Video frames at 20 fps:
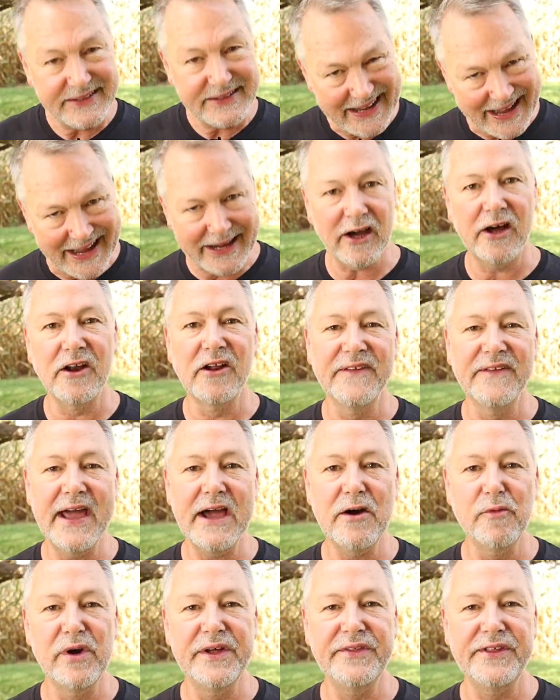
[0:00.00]
Take all of
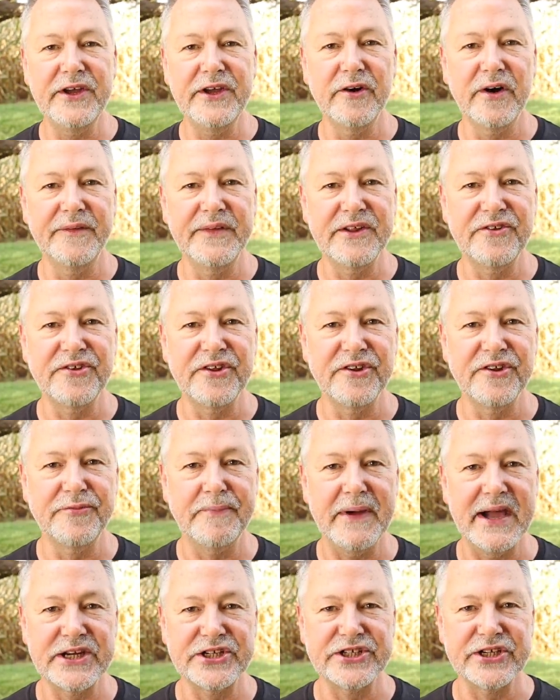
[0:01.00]
that with you on this
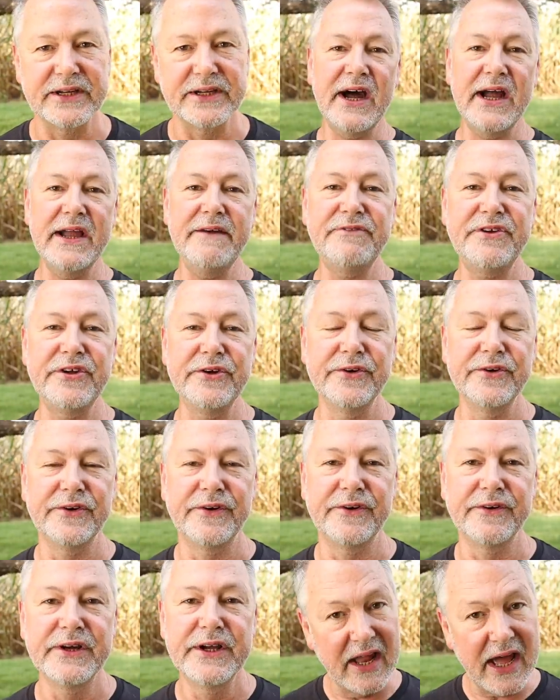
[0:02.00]
inspection. Hive
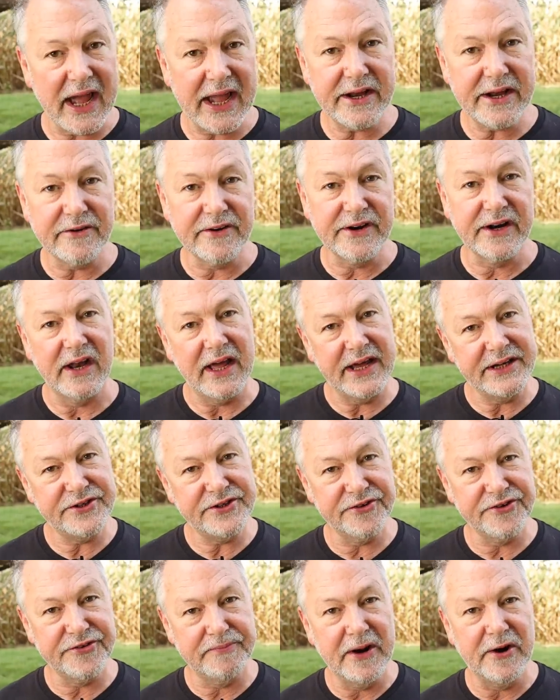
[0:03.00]
tool, lighter to
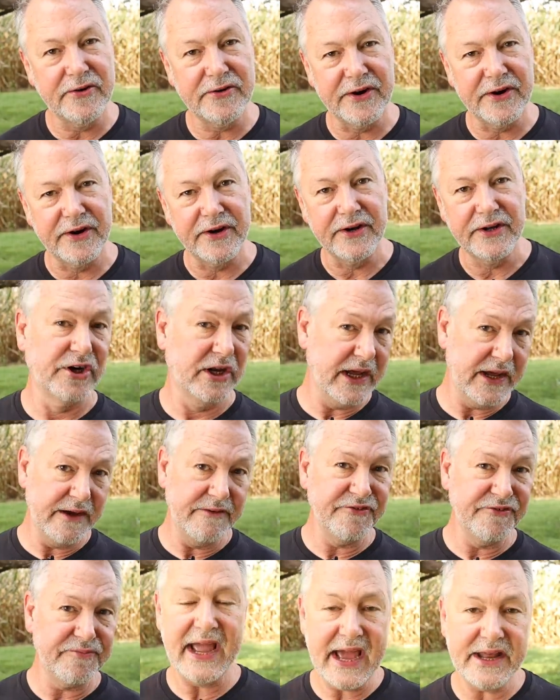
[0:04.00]
light your smoker,
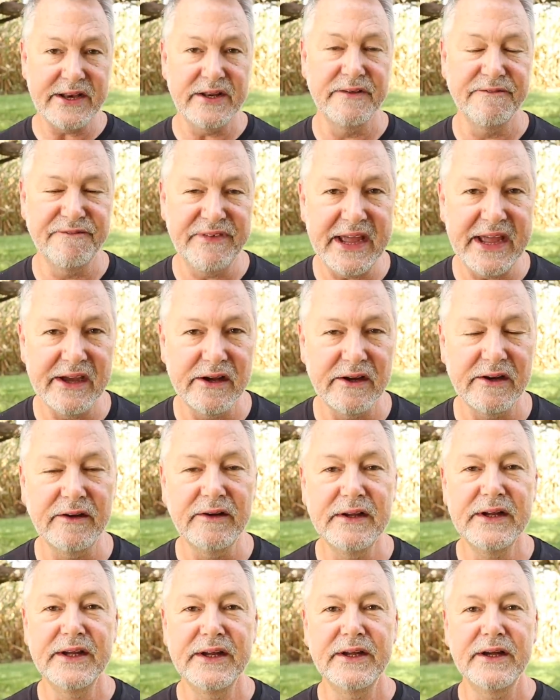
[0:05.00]
gloves, hat and a veil.